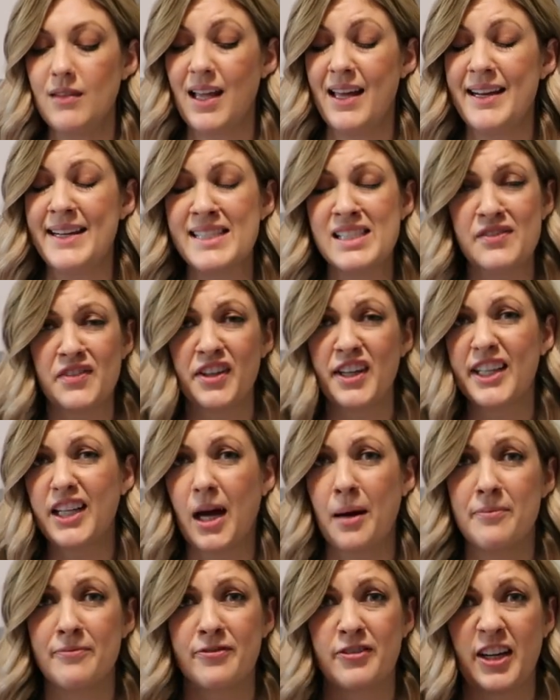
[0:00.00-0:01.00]
And it's very
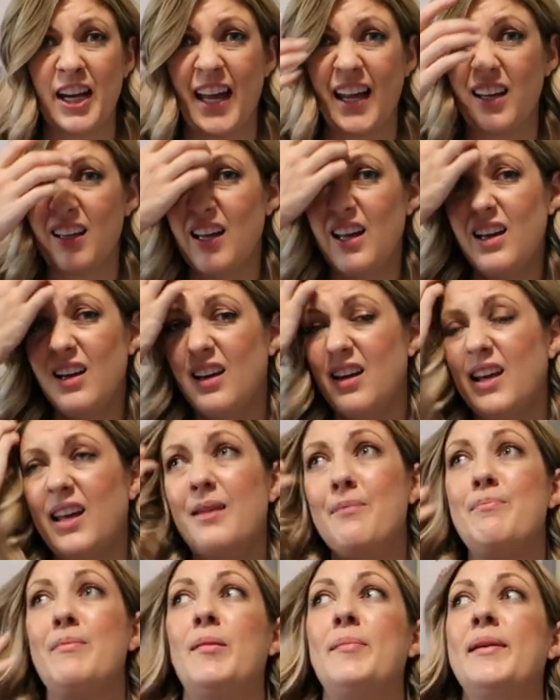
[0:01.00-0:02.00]
comforting.
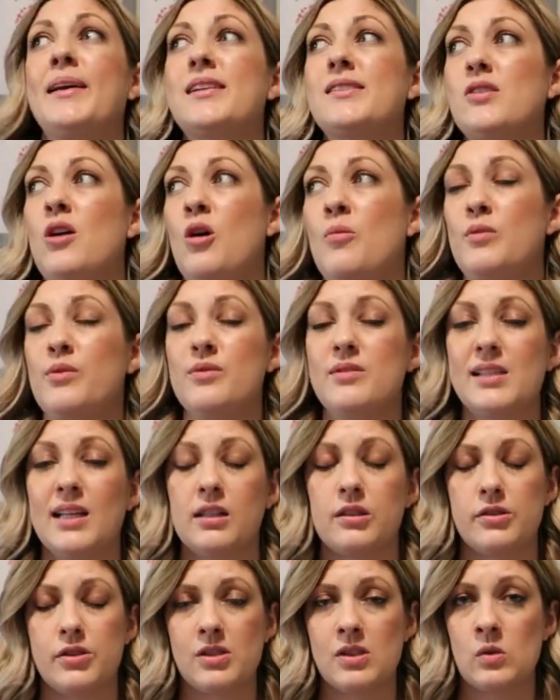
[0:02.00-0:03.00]
It mimics almost
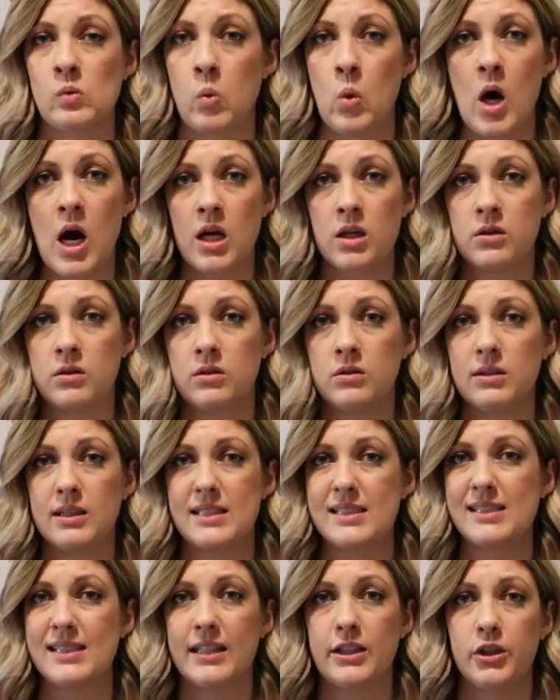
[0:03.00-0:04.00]
like a swaddle.
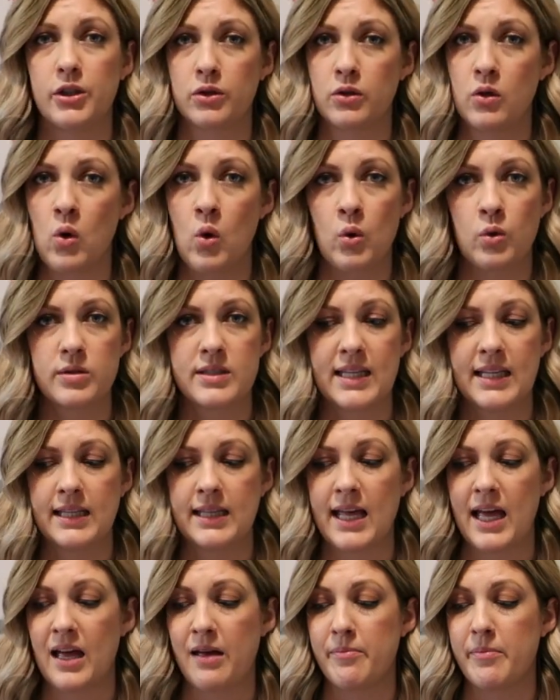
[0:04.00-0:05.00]
It's like you're holding
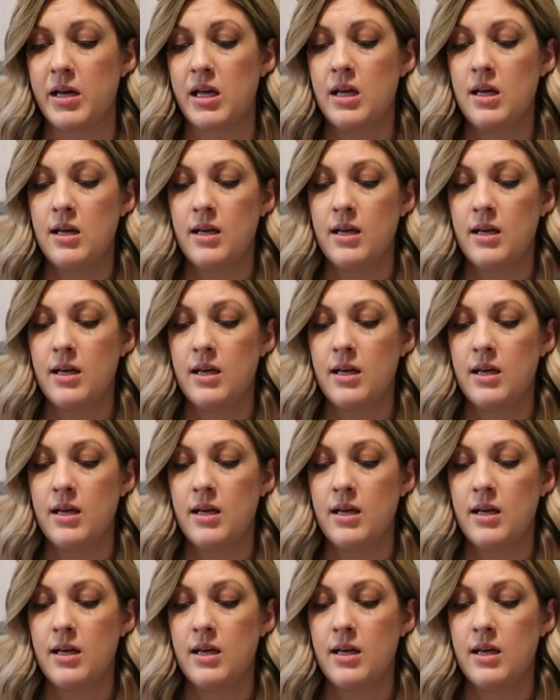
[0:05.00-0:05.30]
them.